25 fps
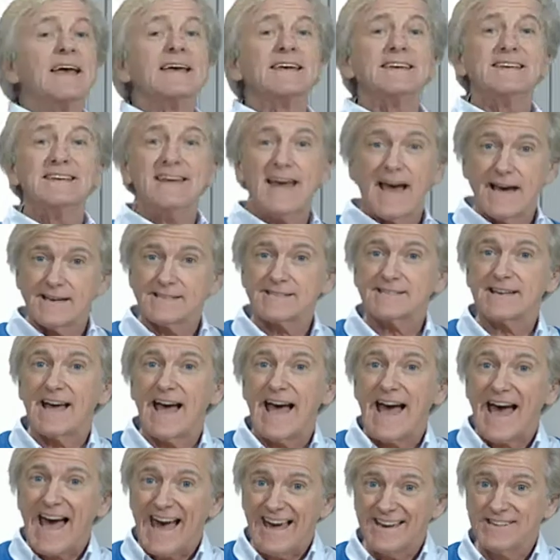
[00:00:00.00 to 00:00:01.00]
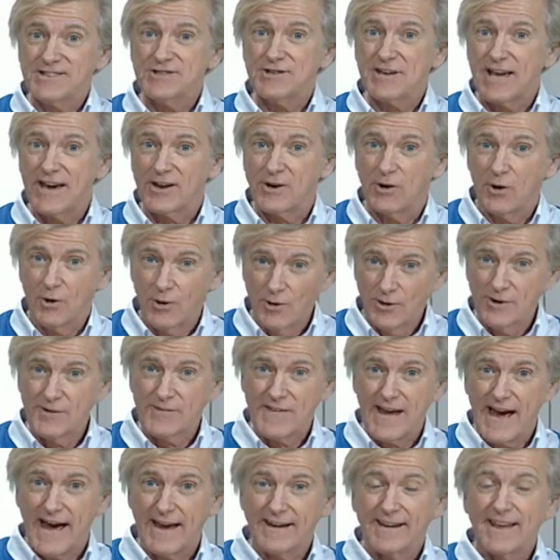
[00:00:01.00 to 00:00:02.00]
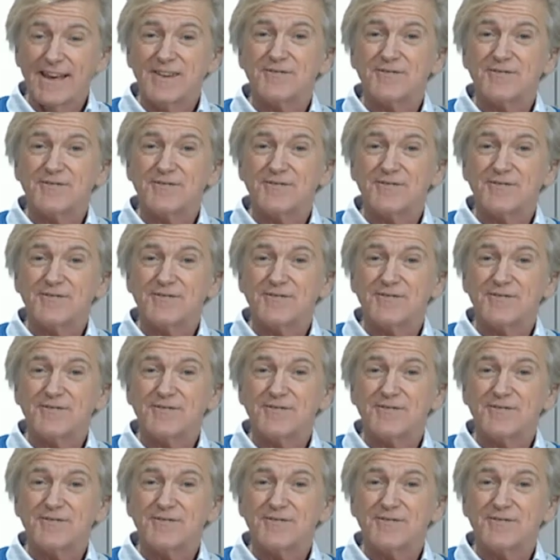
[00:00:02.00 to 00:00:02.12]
Yes, and you get all of that